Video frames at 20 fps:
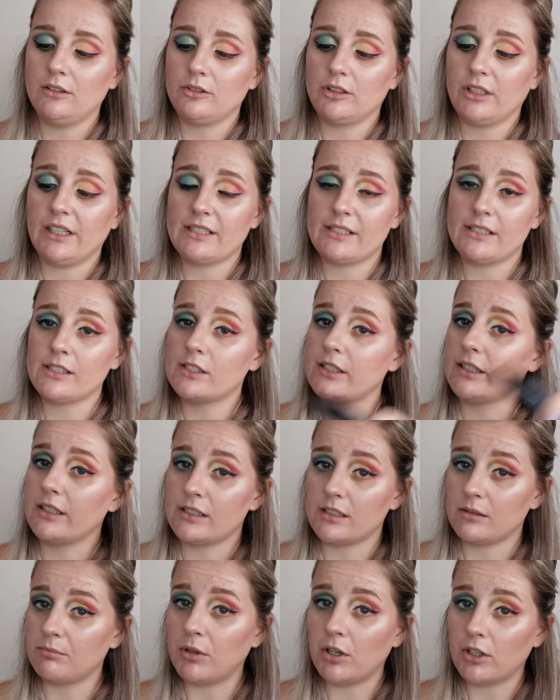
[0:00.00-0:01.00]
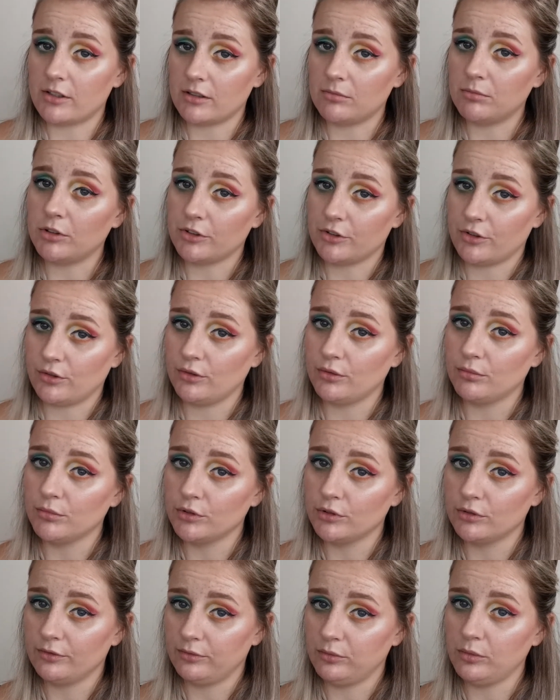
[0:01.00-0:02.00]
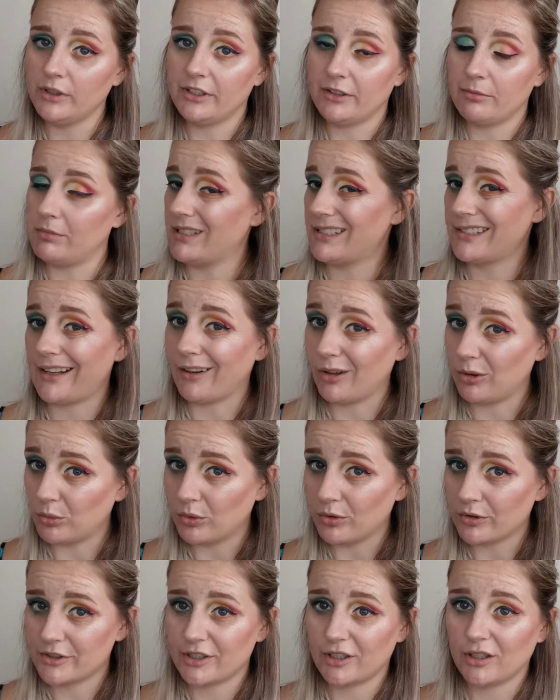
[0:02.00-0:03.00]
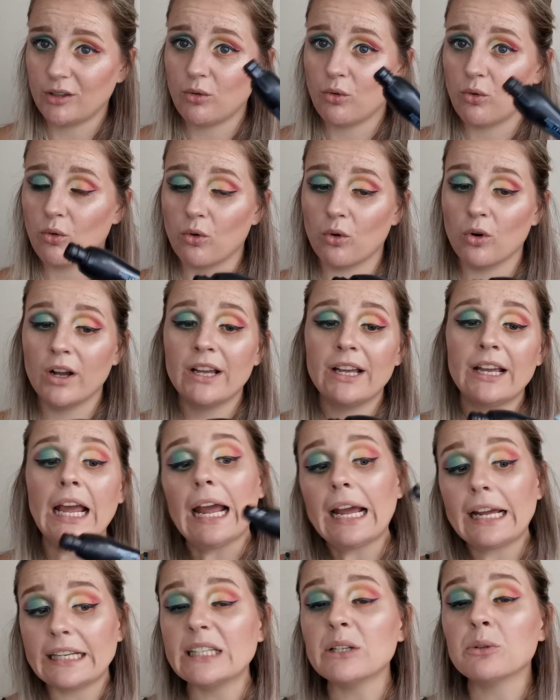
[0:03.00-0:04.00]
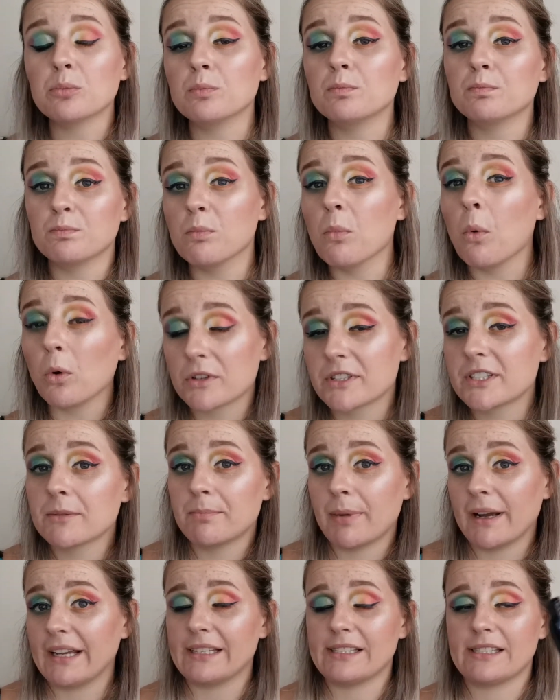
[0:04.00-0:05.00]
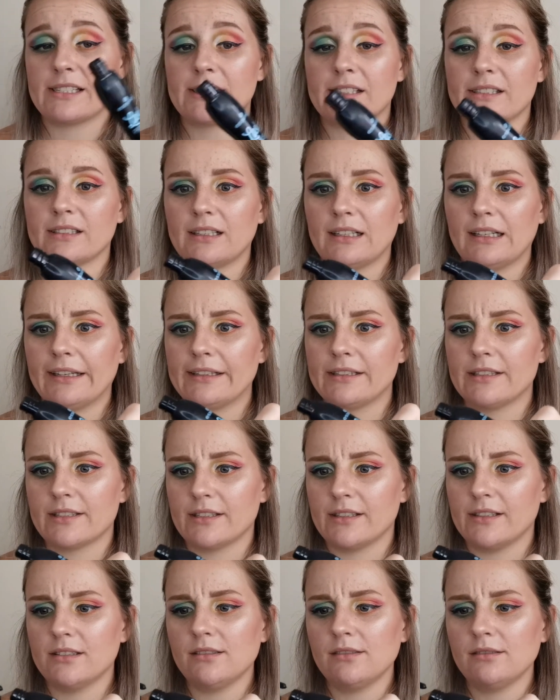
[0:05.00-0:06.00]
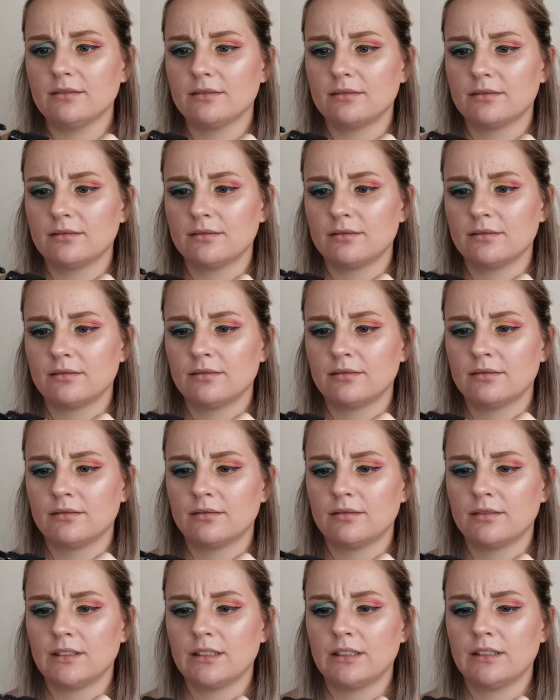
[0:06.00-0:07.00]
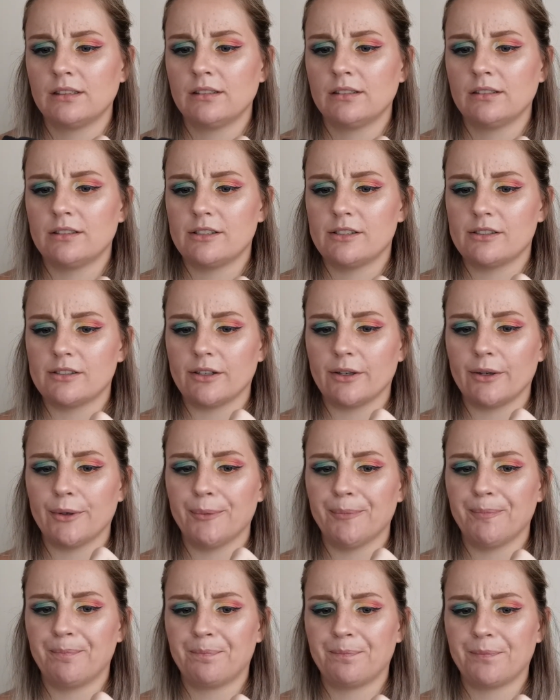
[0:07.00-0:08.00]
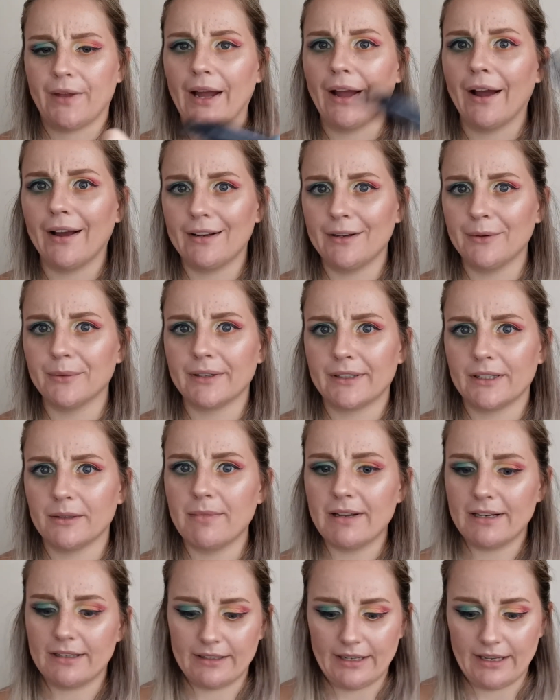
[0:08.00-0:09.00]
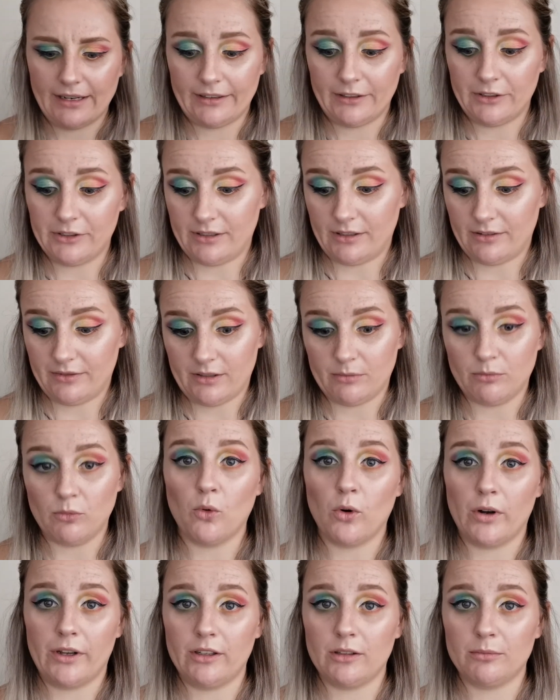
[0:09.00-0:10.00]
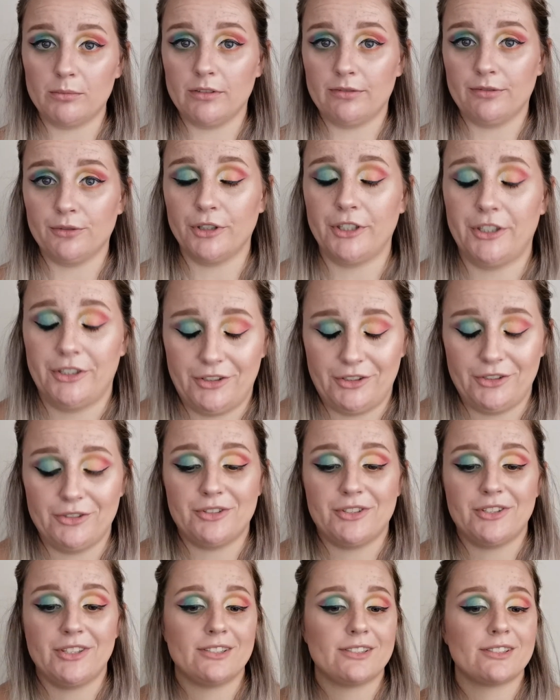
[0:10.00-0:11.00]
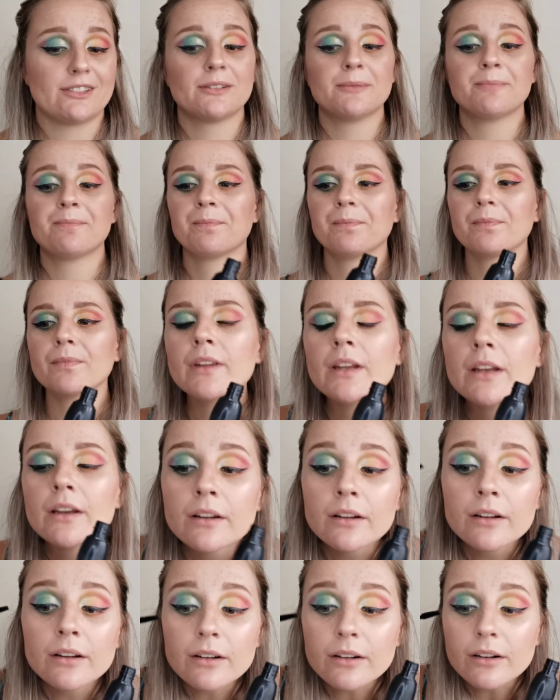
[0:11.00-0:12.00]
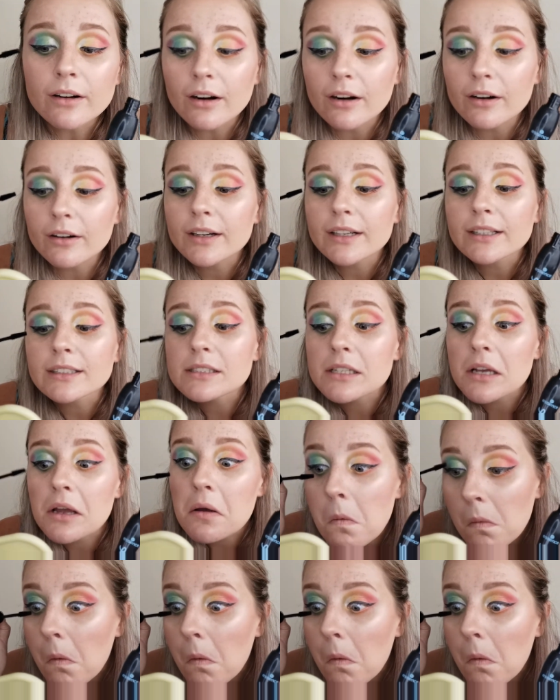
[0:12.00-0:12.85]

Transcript: Guys, this thing is impossible to remove with micellar water or any water-based cleanser. So, highly recommend getting yourself some oil before you use this. Alright.